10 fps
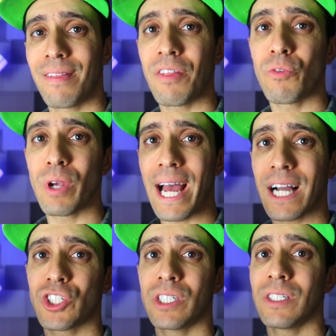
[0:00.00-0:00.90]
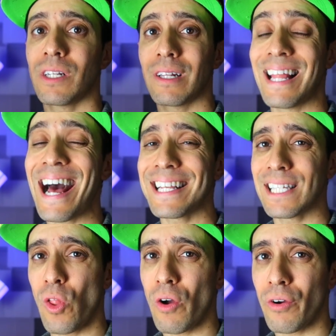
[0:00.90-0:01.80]
then the reaction
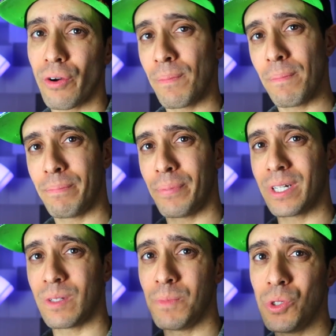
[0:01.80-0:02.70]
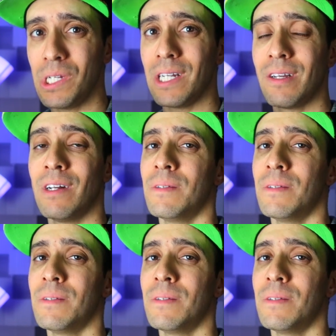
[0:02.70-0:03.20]
lasts longer but is muted.